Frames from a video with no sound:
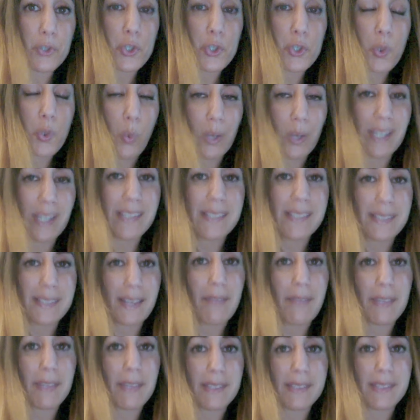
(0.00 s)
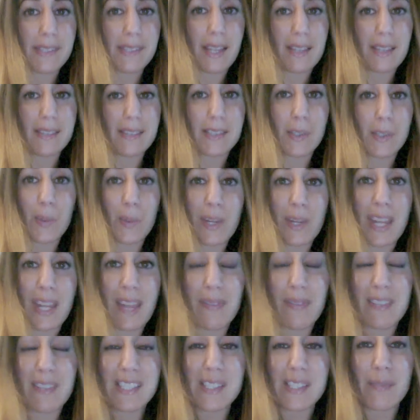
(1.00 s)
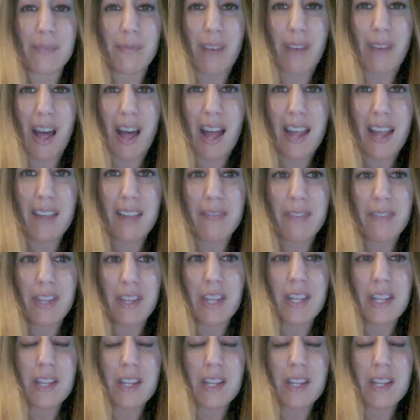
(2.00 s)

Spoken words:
27 cents. So again, this $5